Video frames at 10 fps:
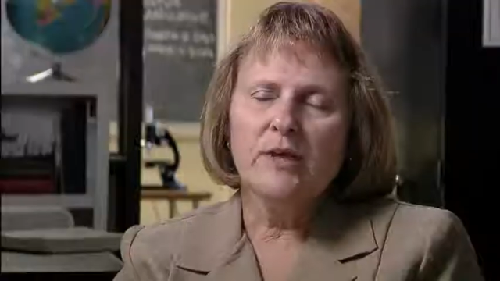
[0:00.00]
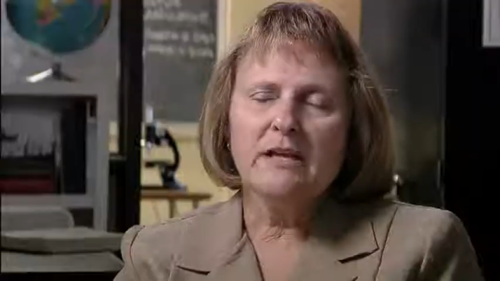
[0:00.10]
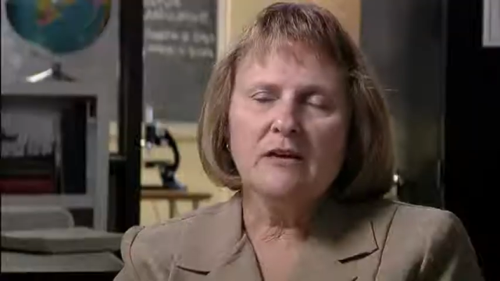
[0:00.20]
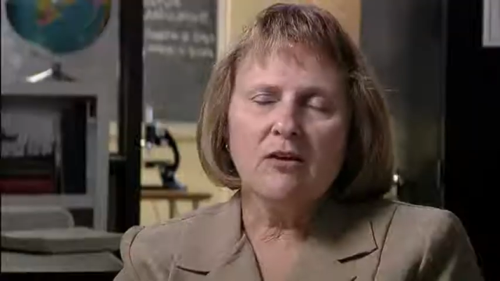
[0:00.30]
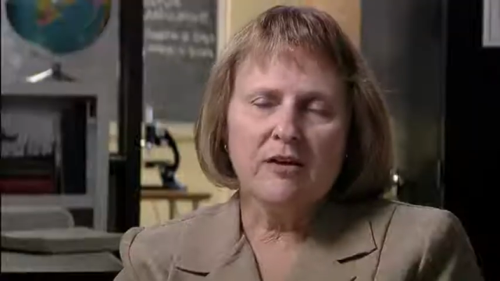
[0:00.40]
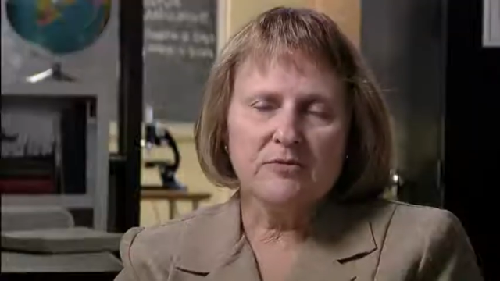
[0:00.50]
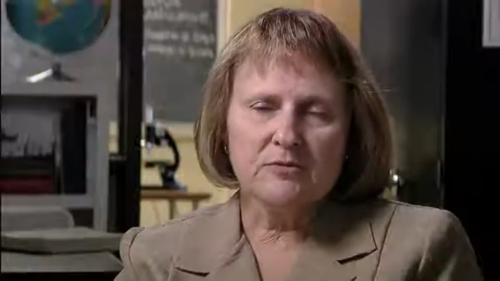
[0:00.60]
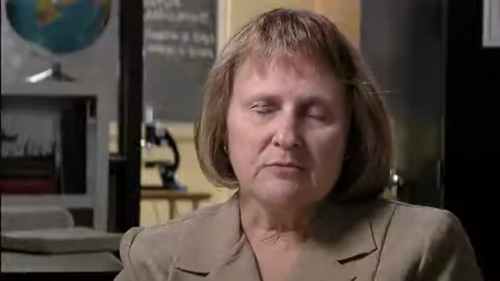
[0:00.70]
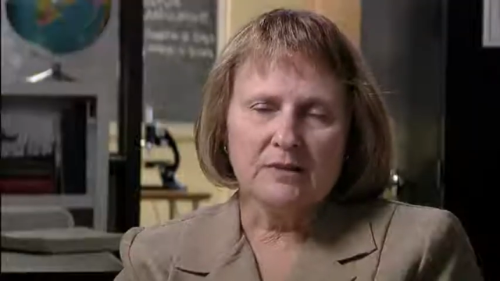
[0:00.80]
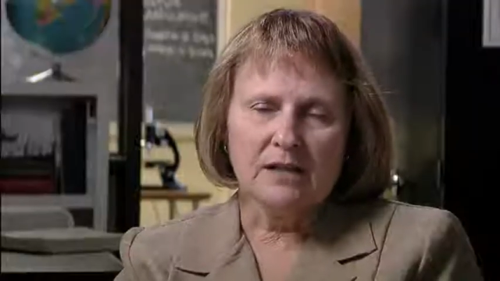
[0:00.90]
get calls
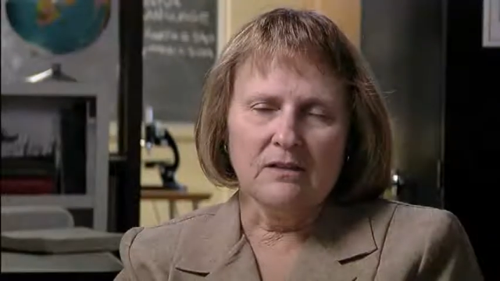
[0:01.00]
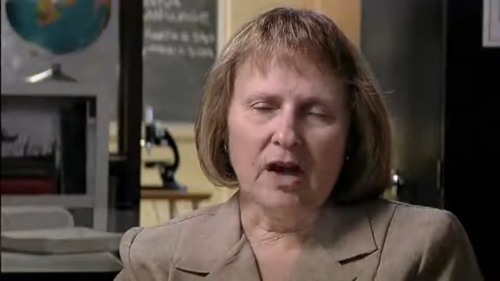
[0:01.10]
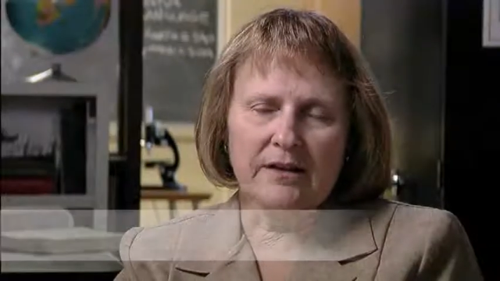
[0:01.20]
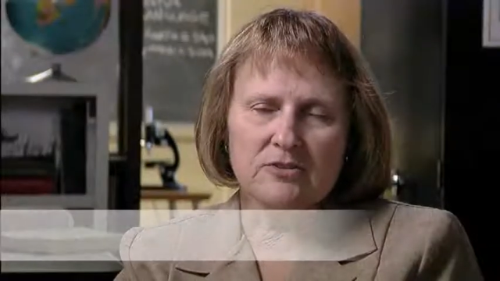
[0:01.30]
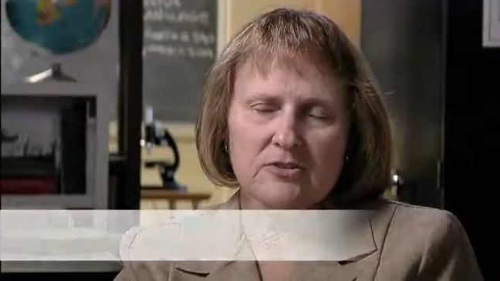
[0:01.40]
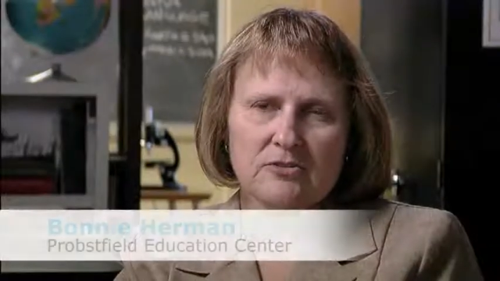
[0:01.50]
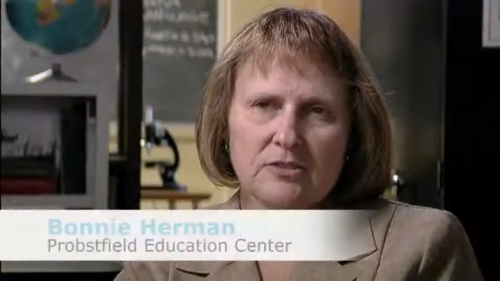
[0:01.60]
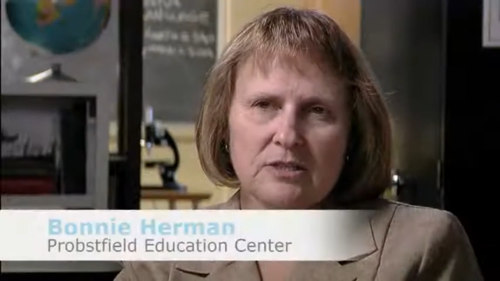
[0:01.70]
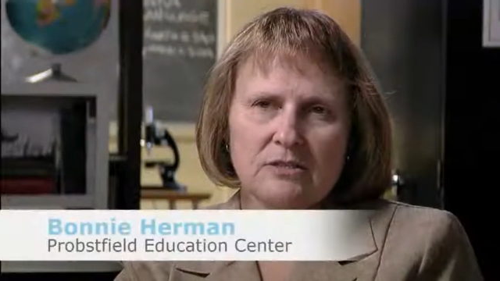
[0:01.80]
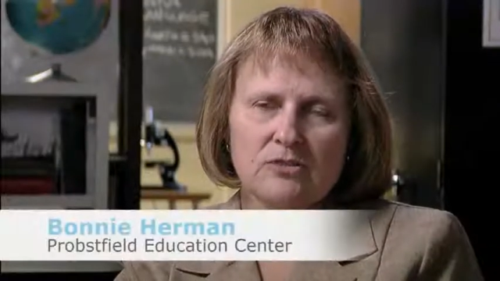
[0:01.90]
from a lot of
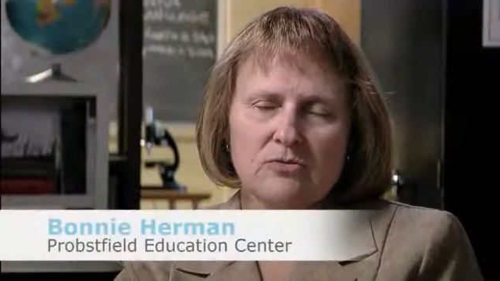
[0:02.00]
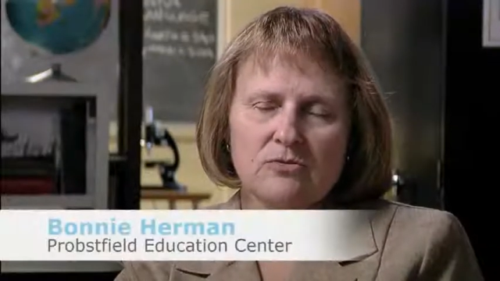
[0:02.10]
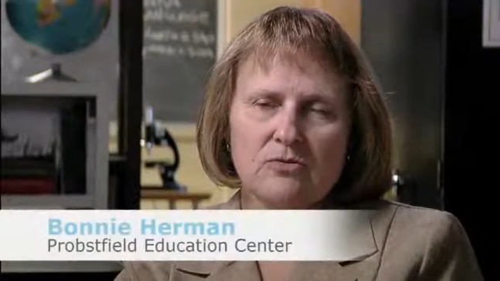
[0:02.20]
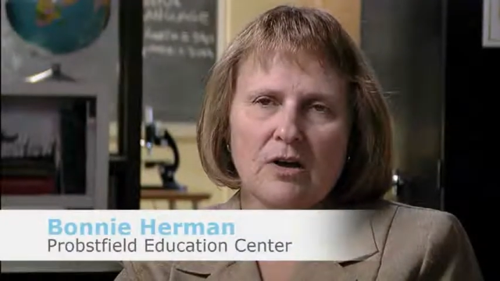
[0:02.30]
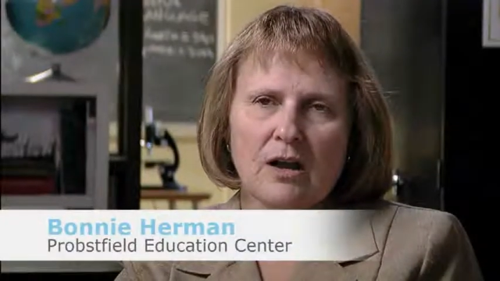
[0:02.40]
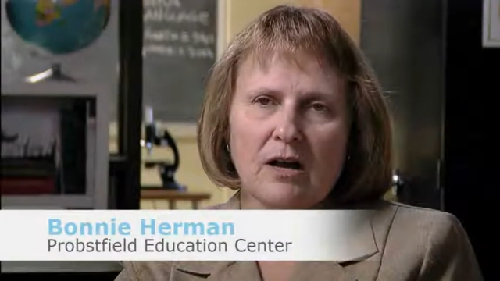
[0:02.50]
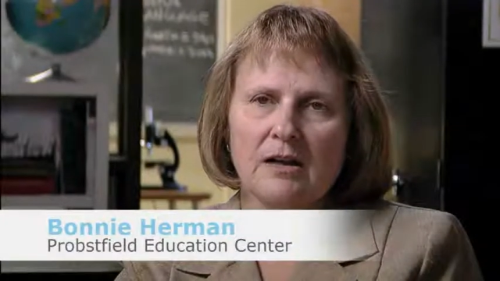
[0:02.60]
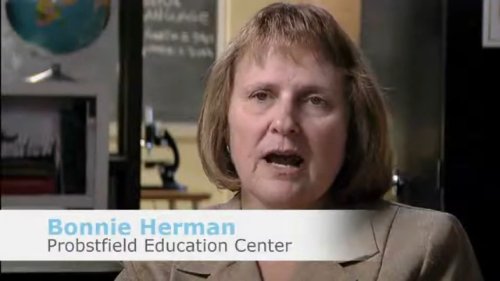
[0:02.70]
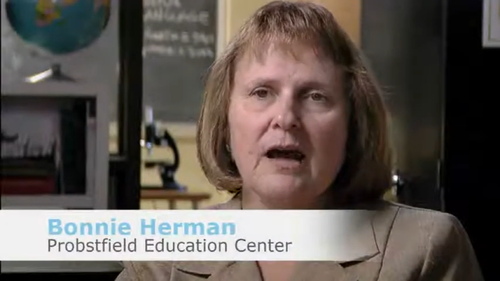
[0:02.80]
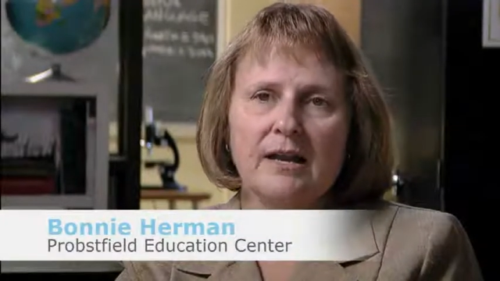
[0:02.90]
students who are
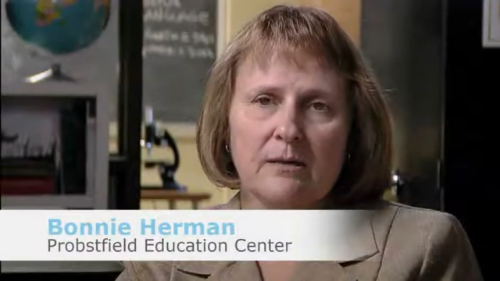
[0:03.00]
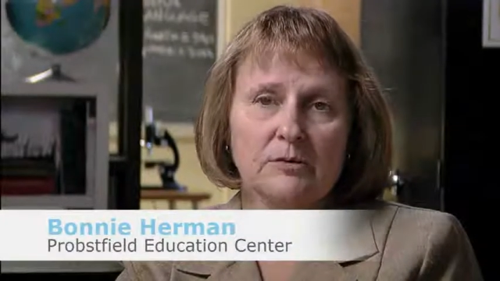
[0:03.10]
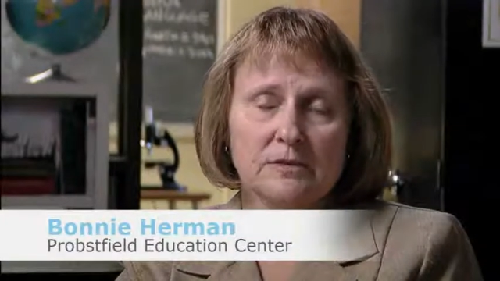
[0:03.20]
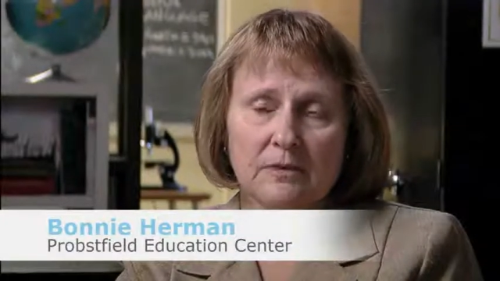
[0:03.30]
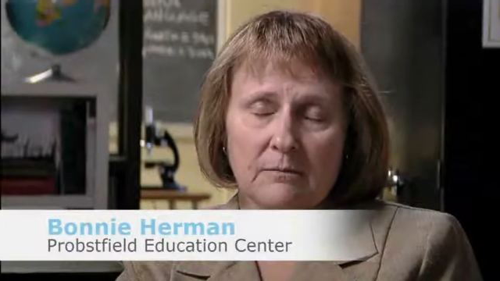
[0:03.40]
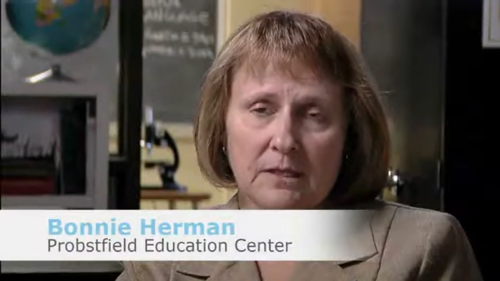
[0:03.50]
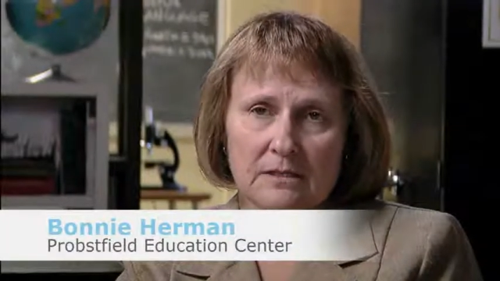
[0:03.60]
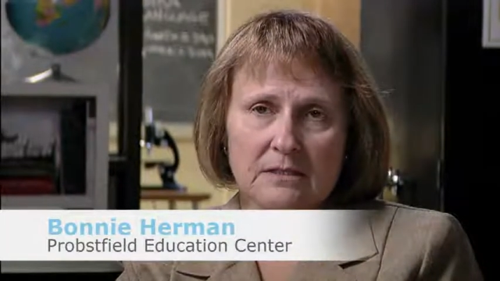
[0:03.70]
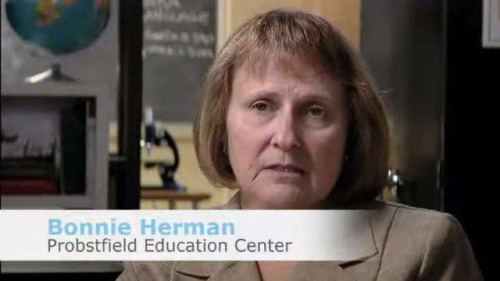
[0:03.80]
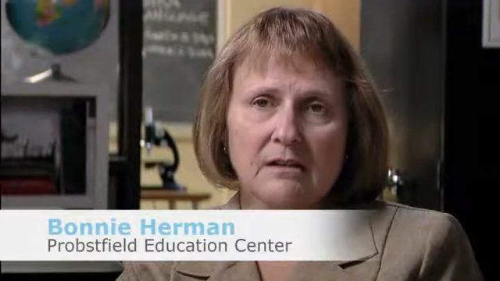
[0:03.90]
not able to come
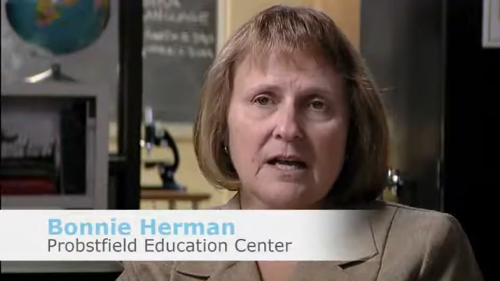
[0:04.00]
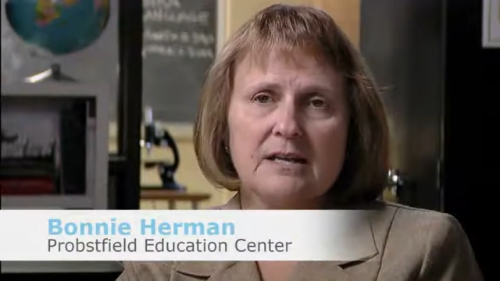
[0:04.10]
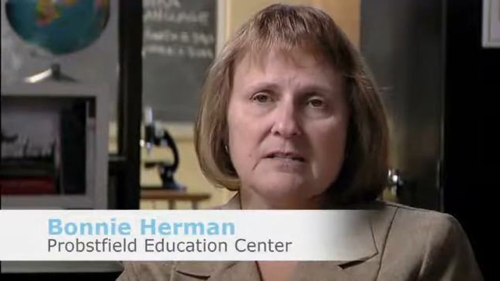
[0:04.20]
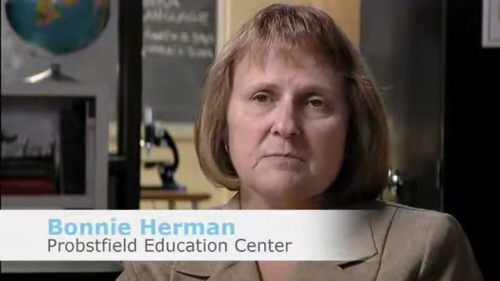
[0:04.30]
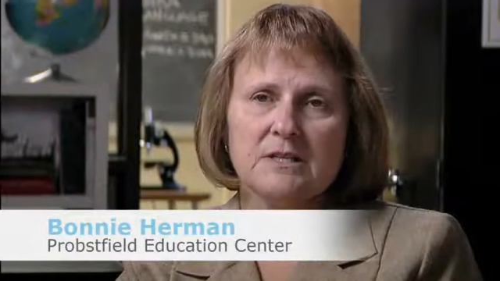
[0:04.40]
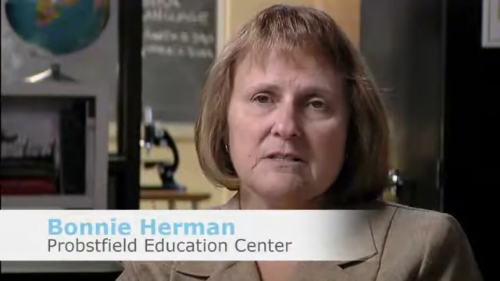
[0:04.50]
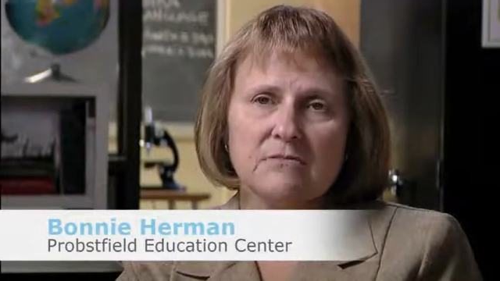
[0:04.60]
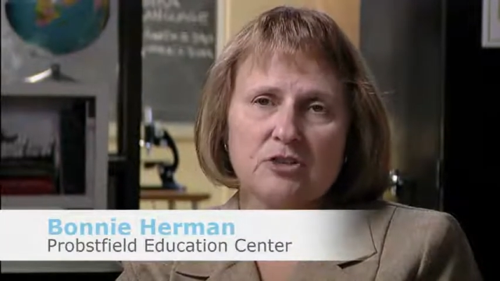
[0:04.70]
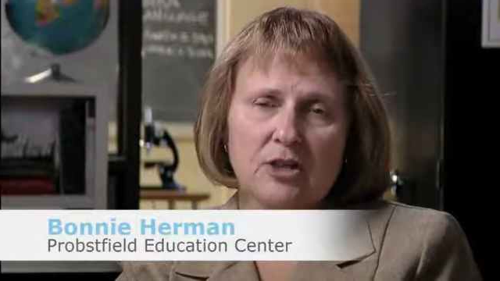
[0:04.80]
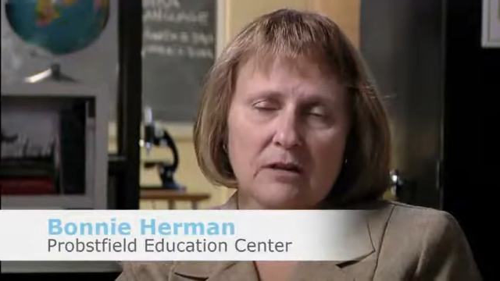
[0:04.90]
into class because they have
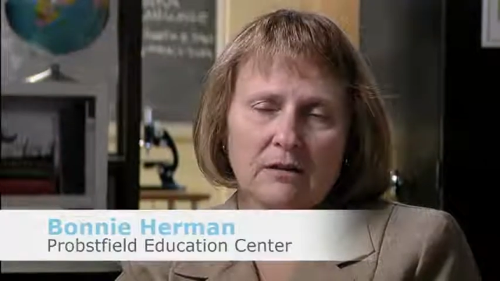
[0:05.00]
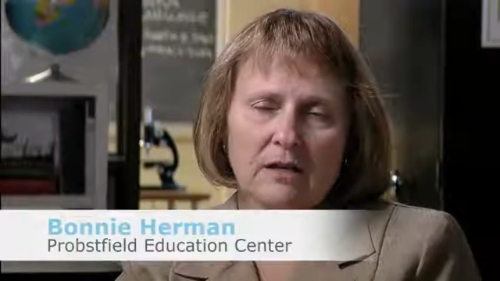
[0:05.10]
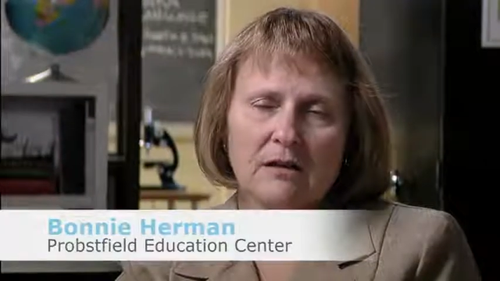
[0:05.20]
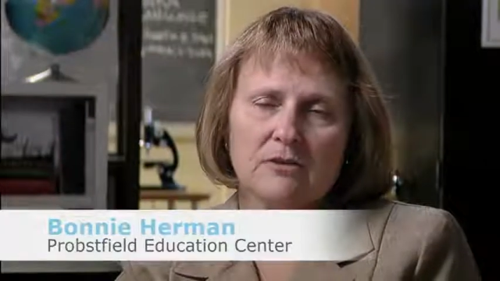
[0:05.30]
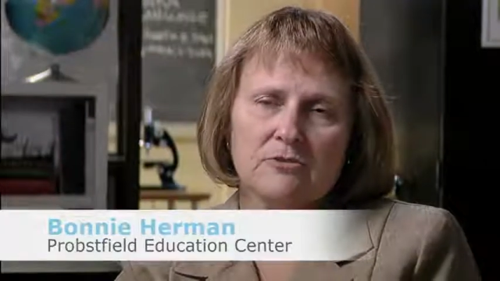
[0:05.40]
childcare,